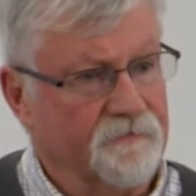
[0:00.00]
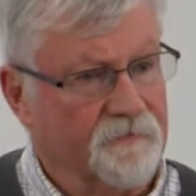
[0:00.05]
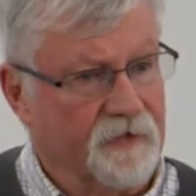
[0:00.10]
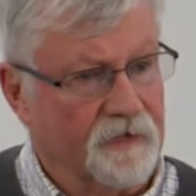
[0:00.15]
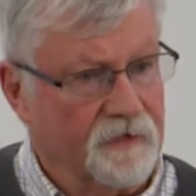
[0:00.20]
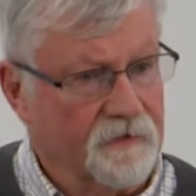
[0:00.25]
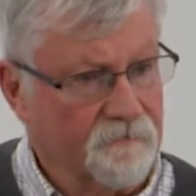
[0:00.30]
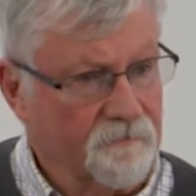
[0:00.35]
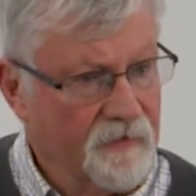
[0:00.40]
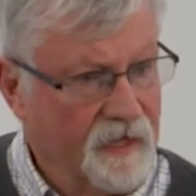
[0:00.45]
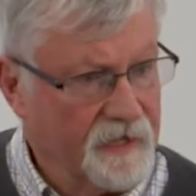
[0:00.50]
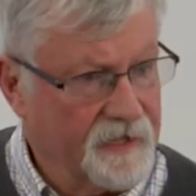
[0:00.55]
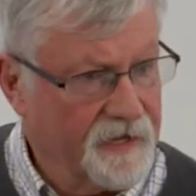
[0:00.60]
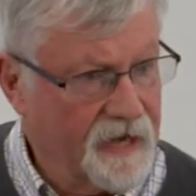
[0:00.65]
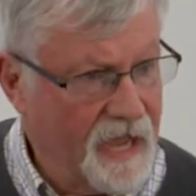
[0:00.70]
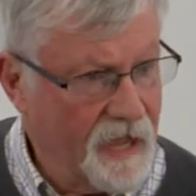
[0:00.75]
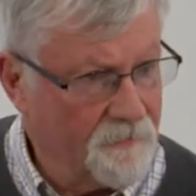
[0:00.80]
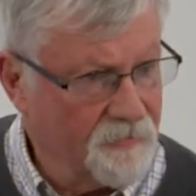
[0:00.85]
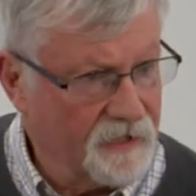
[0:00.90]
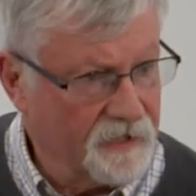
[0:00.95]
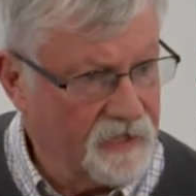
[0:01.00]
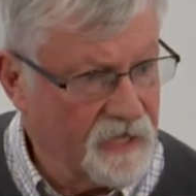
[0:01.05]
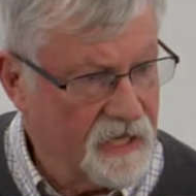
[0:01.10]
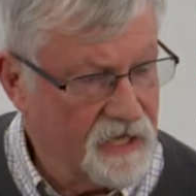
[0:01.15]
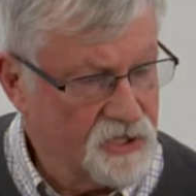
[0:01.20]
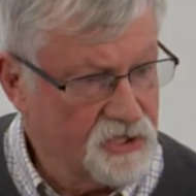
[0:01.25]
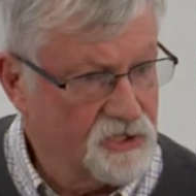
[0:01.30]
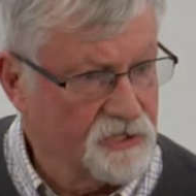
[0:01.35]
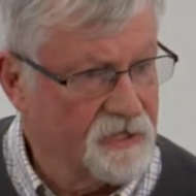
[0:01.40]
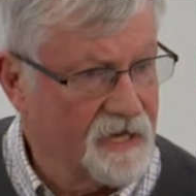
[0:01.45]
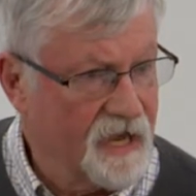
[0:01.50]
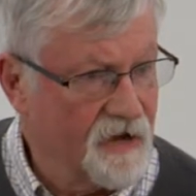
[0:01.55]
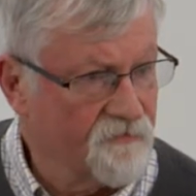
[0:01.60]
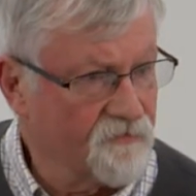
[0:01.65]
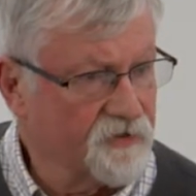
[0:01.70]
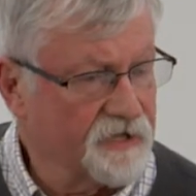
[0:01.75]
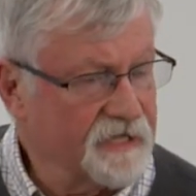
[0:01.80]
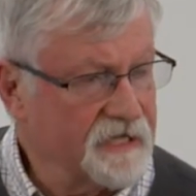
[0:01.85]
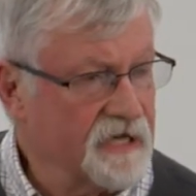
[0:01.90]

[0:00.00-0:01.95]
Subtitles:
They make an application every